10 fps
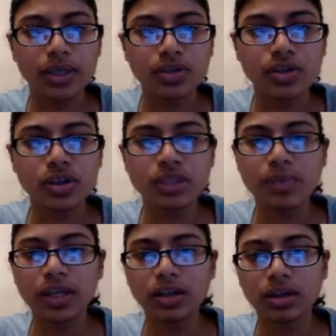So yours
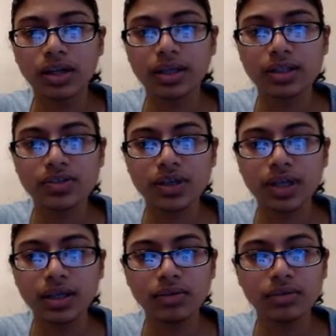might look like this right now.